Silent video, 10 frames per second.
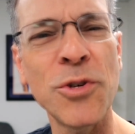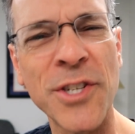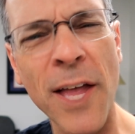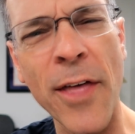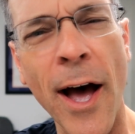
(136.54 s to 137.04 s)
Who
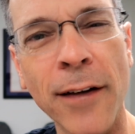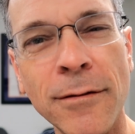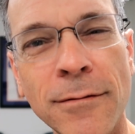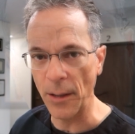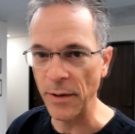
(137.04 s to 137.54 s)
said that?
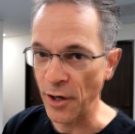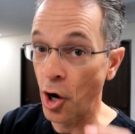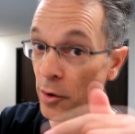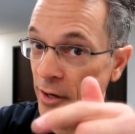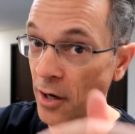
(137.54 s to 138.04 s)
Let me
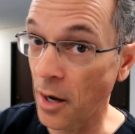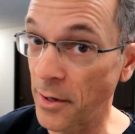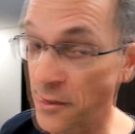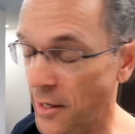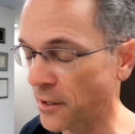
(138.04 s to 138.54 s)
know in the
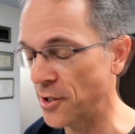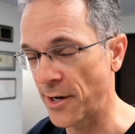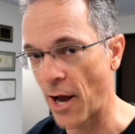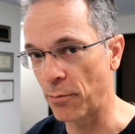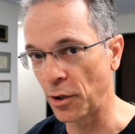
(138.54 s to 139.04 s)
comment section
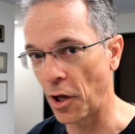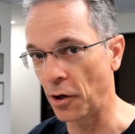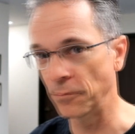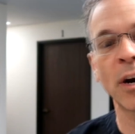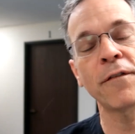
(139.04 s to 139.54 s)
down
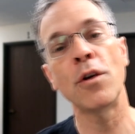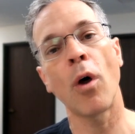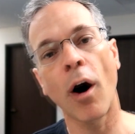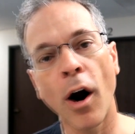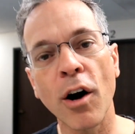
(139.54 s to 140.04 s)
below. But if you
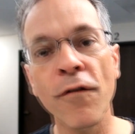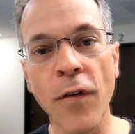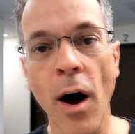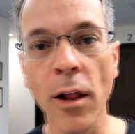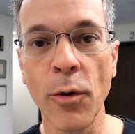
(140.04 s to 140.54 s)
are
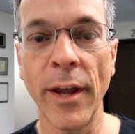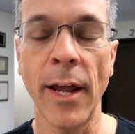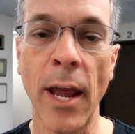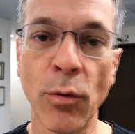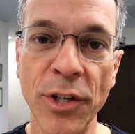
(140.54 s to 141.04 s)

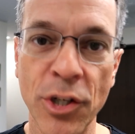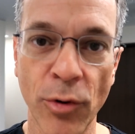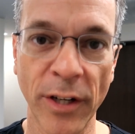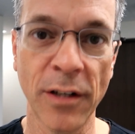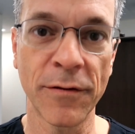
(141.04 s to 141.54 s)
following a
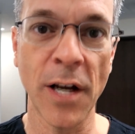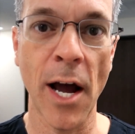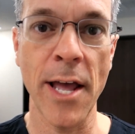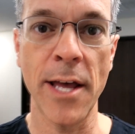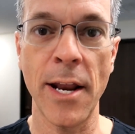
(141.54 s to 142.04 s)
restrictive
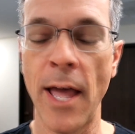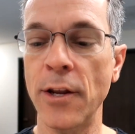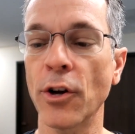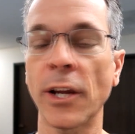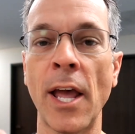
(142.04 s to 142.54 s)
diet
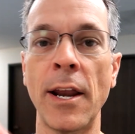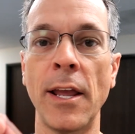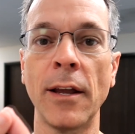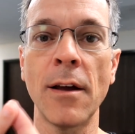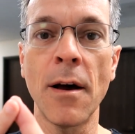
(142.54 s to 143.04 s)
and you're
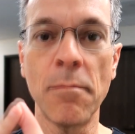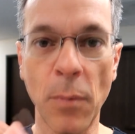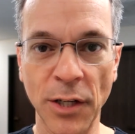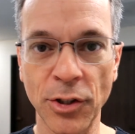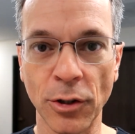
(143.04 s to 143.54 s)
getting
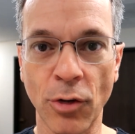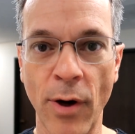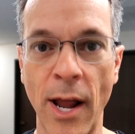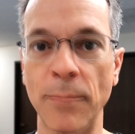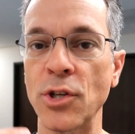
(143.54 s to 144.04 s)
muscle
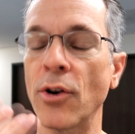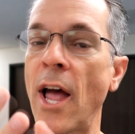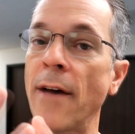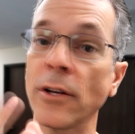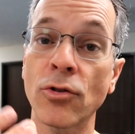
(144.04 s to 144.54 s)
cramps, you're
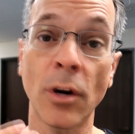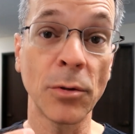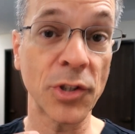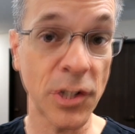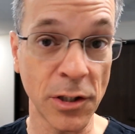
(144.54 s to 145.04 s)
having
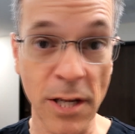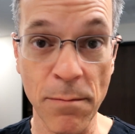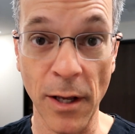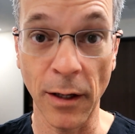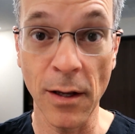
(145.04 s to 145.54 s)
trouble
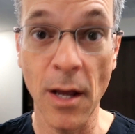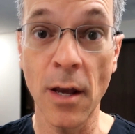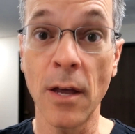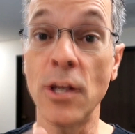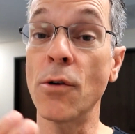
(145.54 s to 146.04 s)
sleeping,
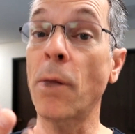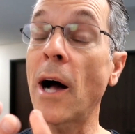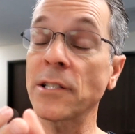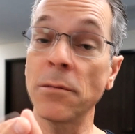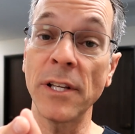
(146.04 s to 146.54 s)
you're
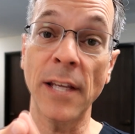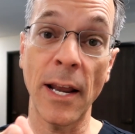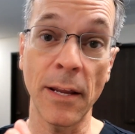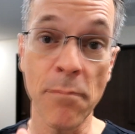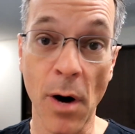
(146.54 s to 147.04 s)
possibly
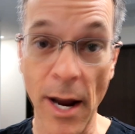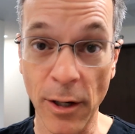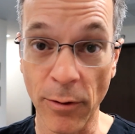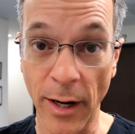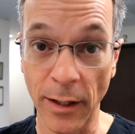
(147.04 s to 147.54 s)
getting
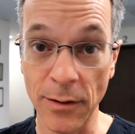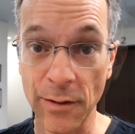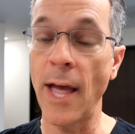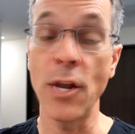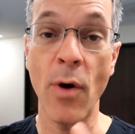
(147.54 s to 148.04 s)

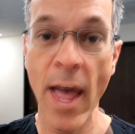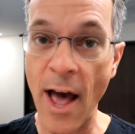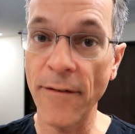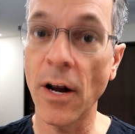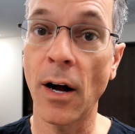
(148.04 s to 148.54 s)
migraines, and you
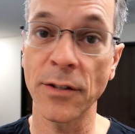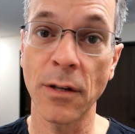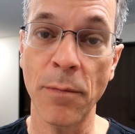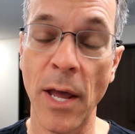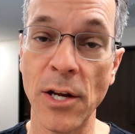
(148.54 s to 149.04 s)
have
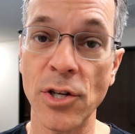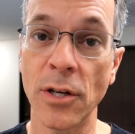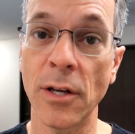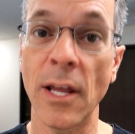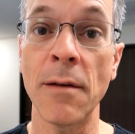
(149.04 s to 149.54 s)

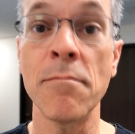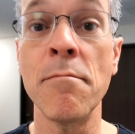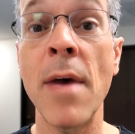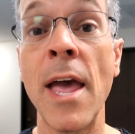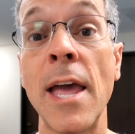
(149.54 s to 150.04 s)
constipation, it
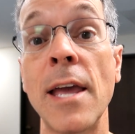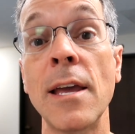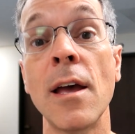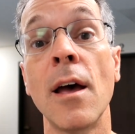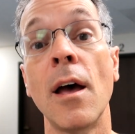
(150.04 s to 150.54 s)

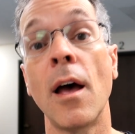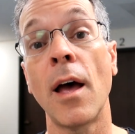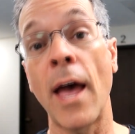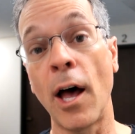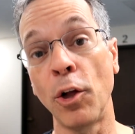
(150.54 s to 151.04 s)
may
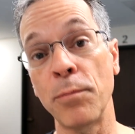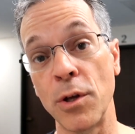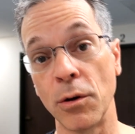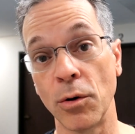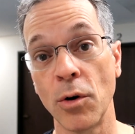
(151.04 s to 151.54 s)
help
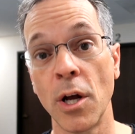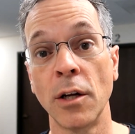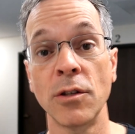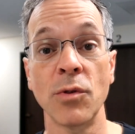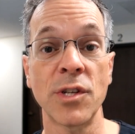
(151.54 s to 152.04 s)
you
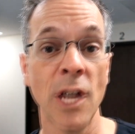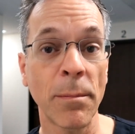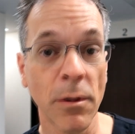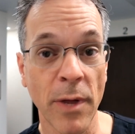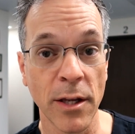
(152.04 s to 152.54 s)
to
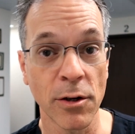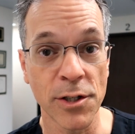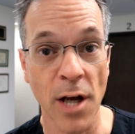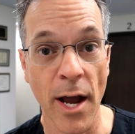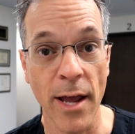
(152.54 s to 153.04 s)
supplement your
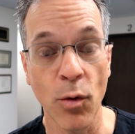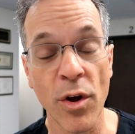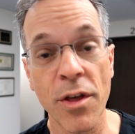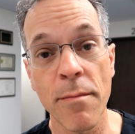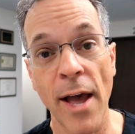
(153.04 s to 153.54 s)
diet
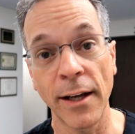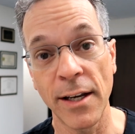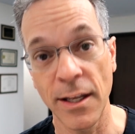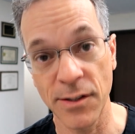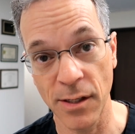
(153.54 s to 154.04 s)
with a
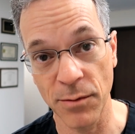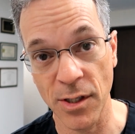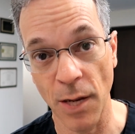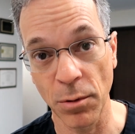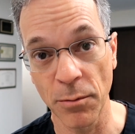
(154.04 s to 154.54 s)
magnesium
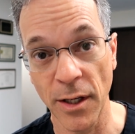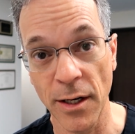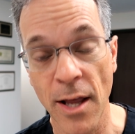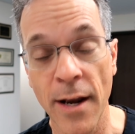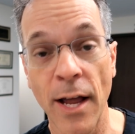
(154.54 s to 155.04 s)
supplement.